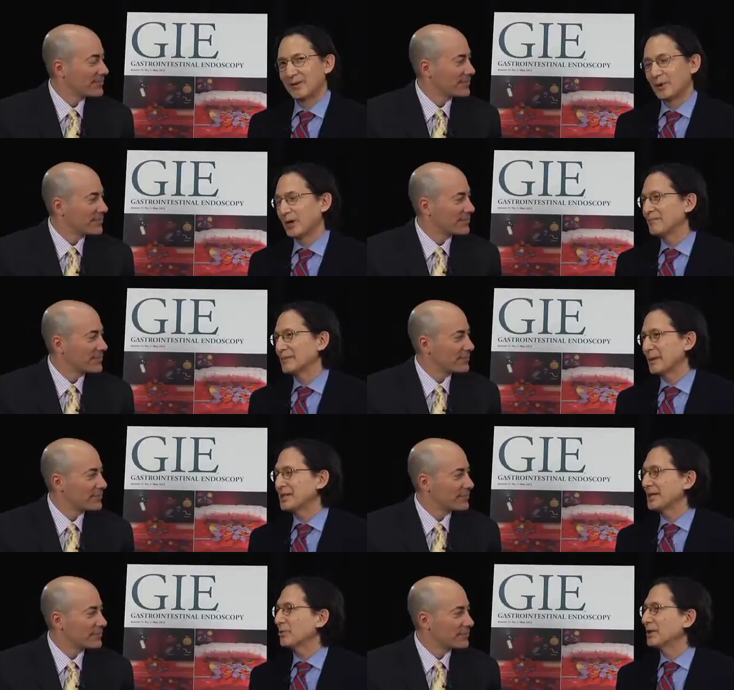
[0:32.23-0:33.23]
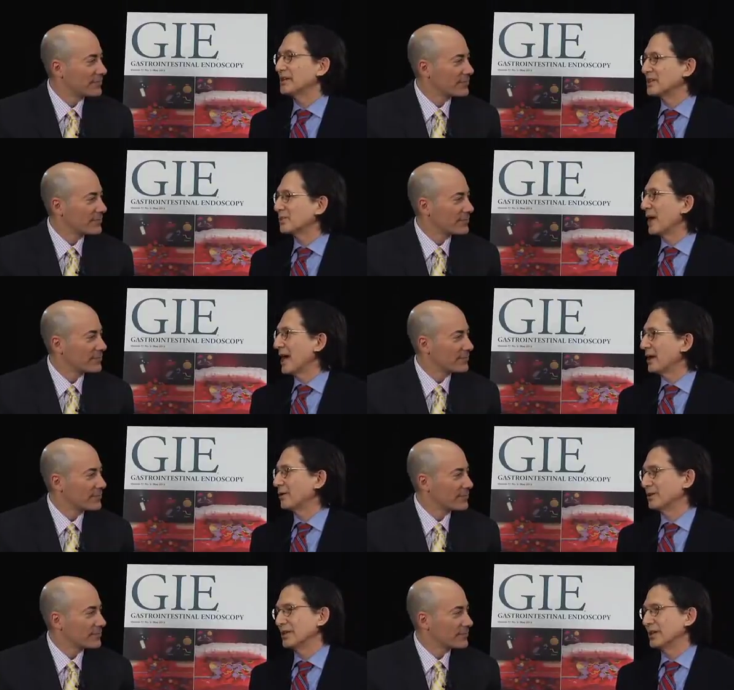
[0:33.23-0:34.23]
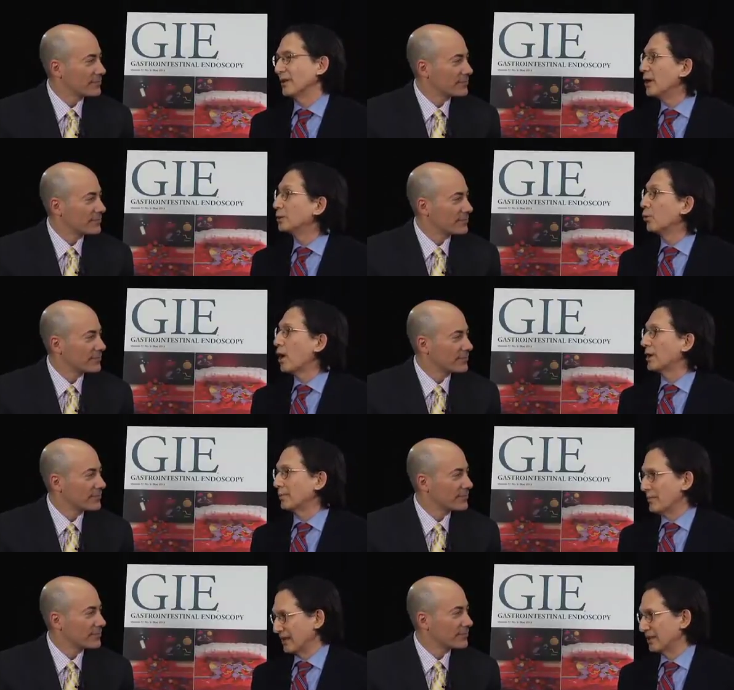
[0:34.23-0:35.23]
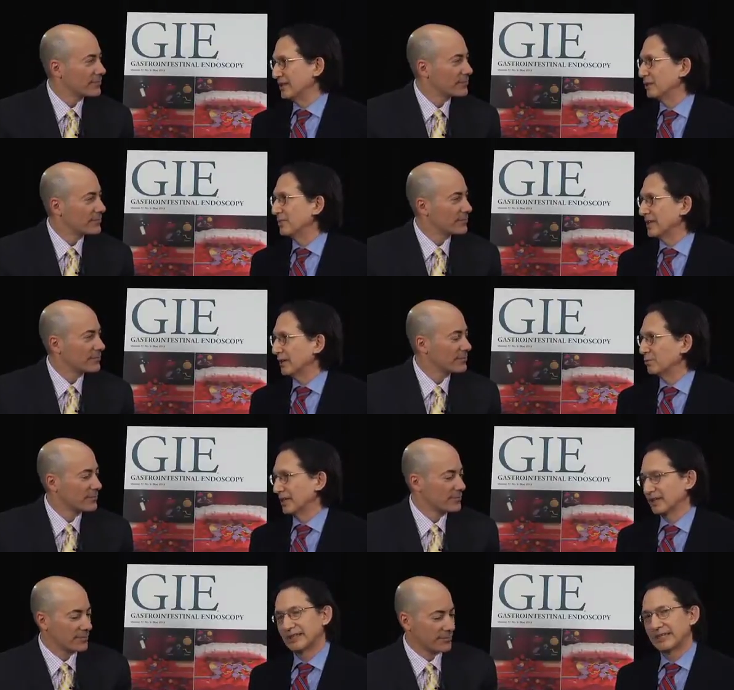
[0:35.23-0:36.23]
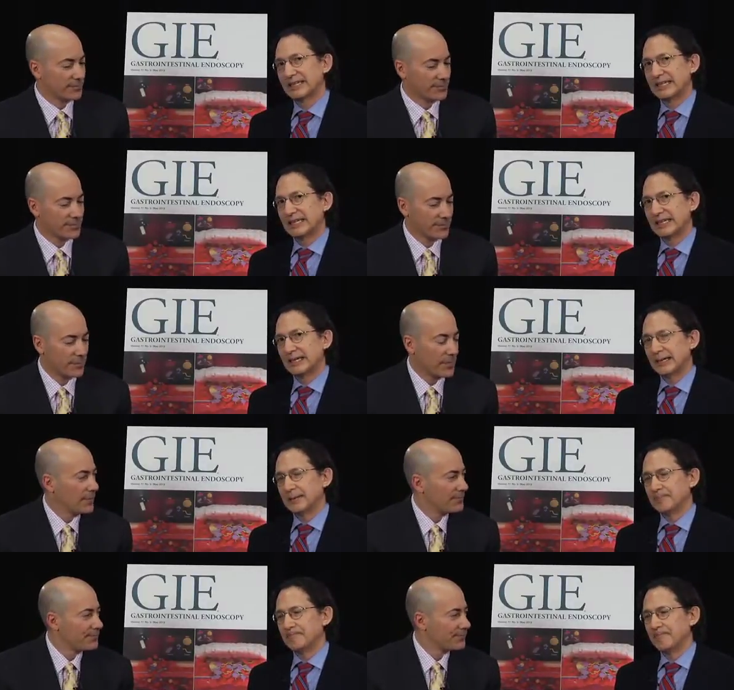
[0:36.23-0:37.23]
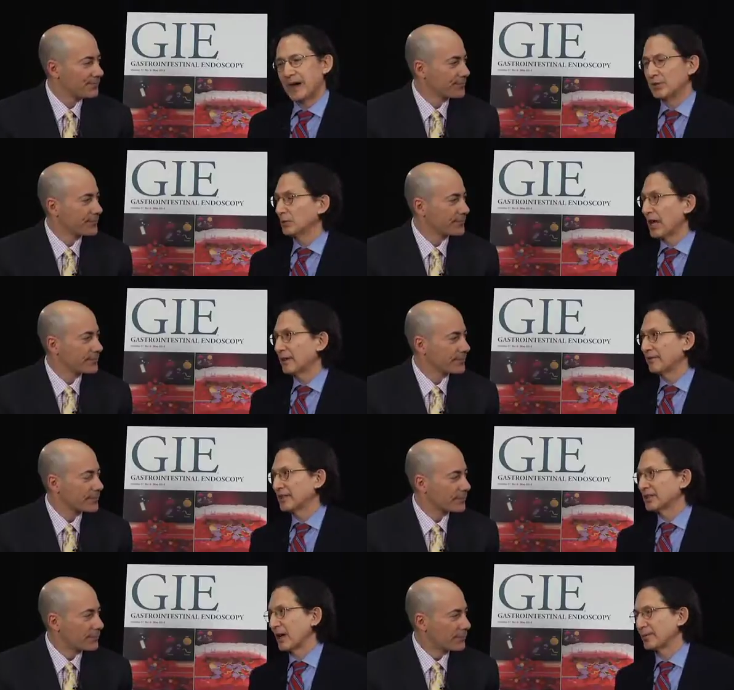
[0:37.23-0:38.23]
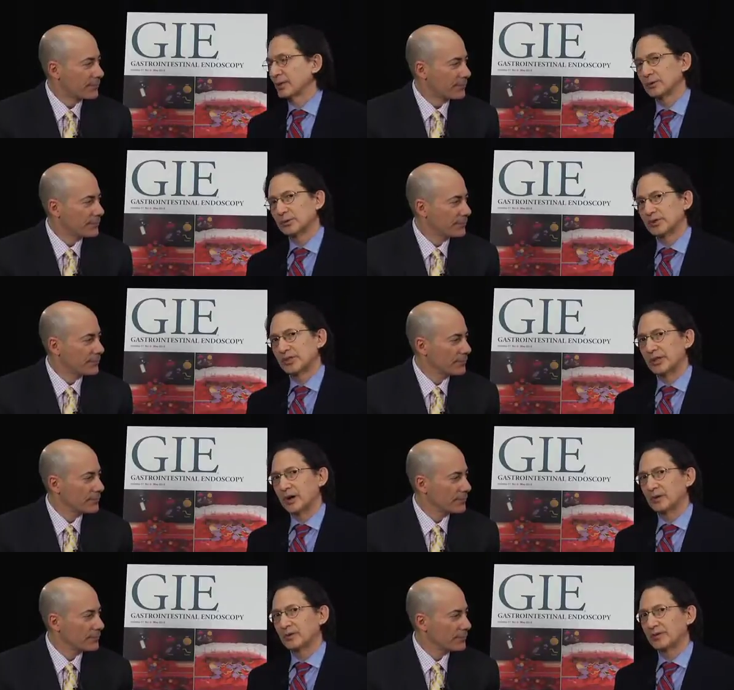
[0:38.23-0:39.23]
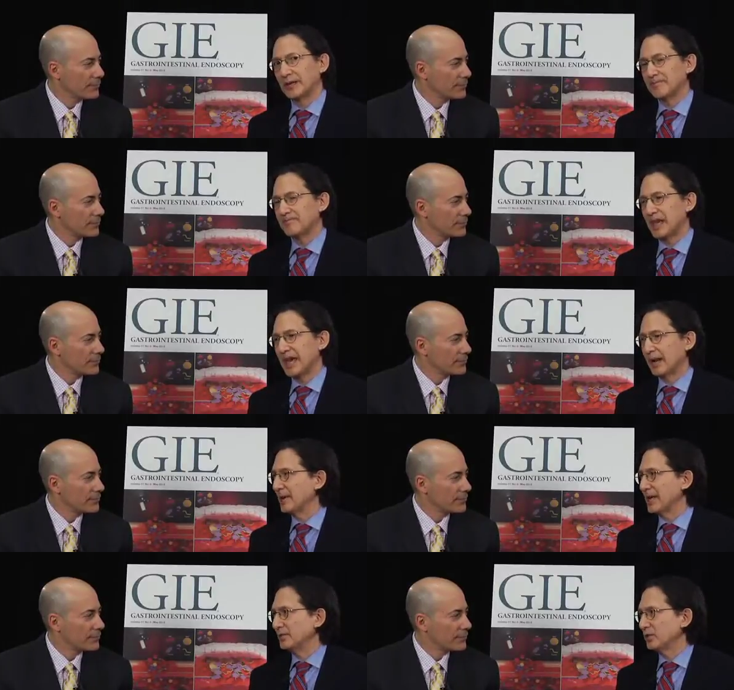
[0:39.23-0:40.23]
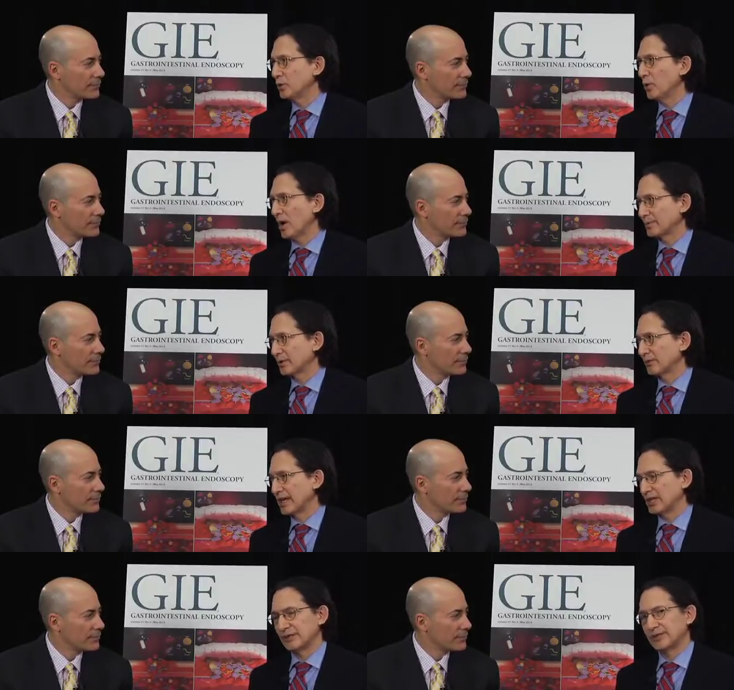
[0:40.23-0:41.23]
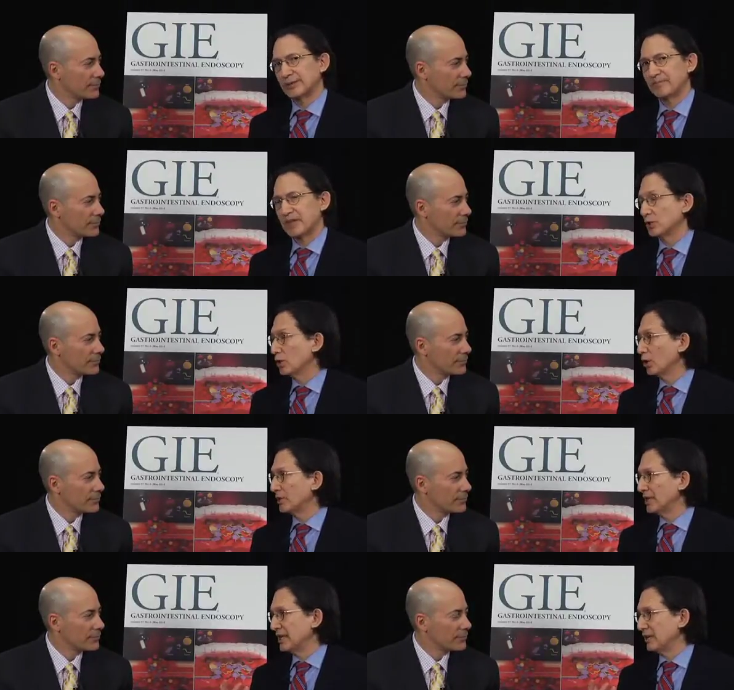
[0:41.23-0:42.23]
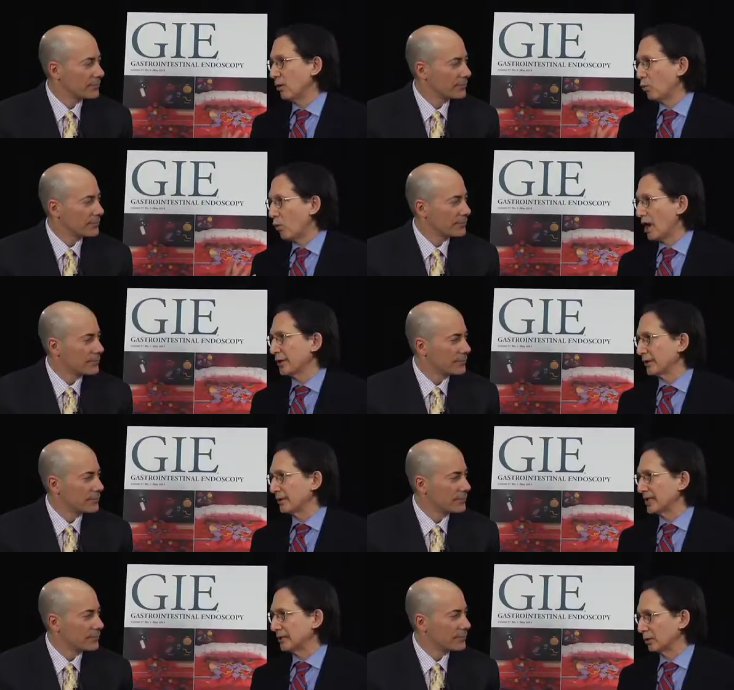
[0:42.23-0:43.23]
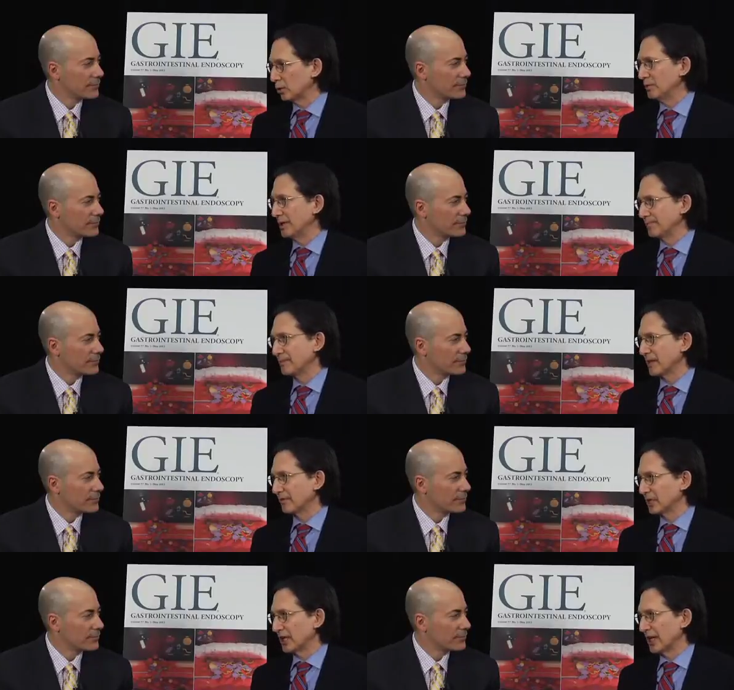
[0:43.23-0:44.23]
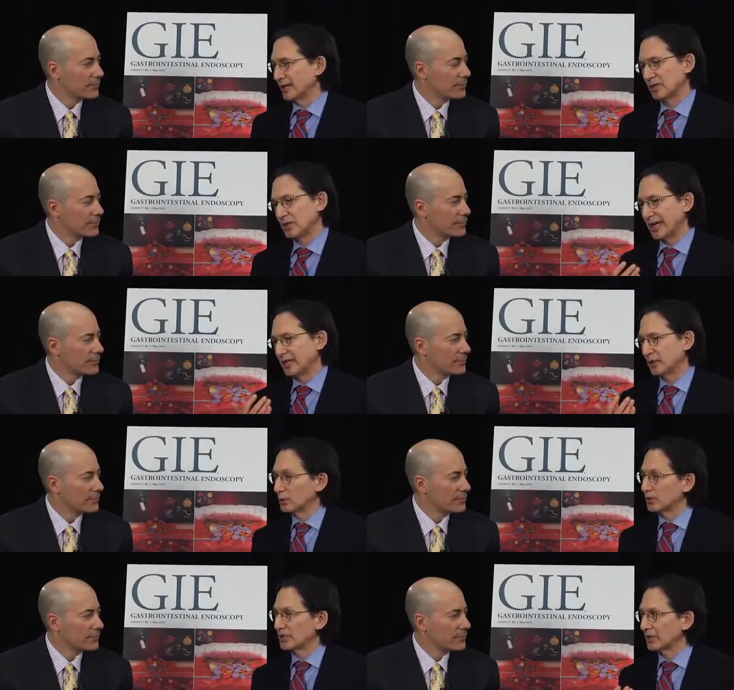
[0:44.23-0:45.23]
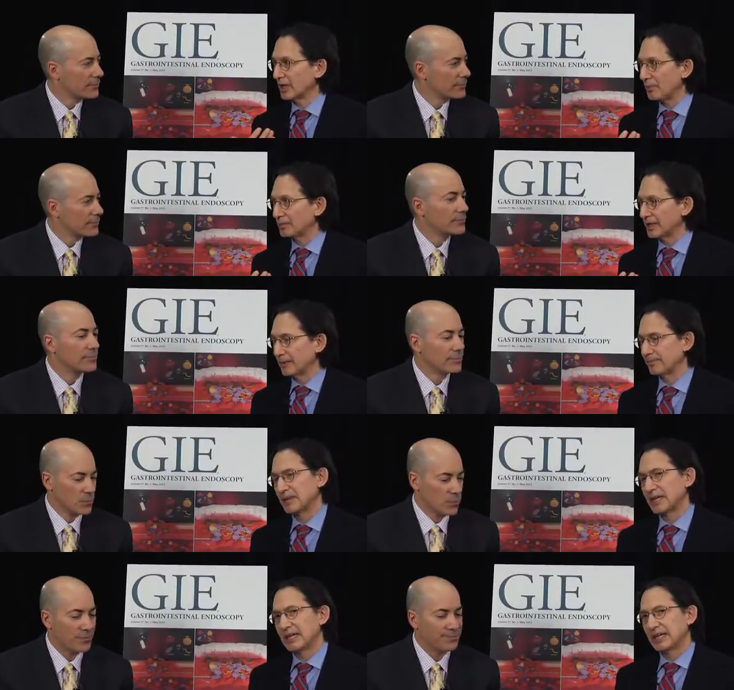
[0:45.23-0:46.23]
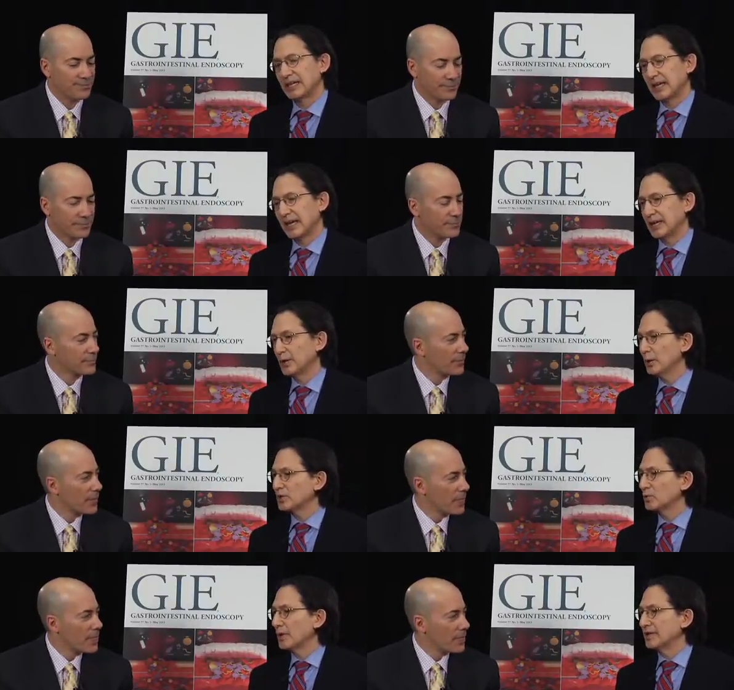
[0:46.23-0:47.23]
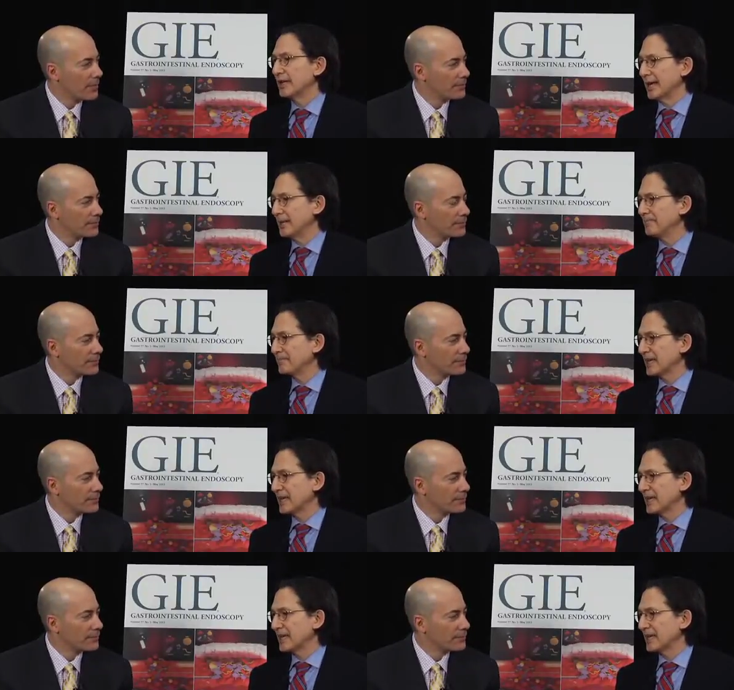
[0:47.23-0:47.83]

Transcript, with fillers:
Speaker 1: Well, let me tell you what inspired the underwater method to begin with. Um, I do a lot of endoscopic ultrasonography, and I made two observations. As you know, we need water in the lumen of the gut to get acoustic coupling. Sure. And I noticed one day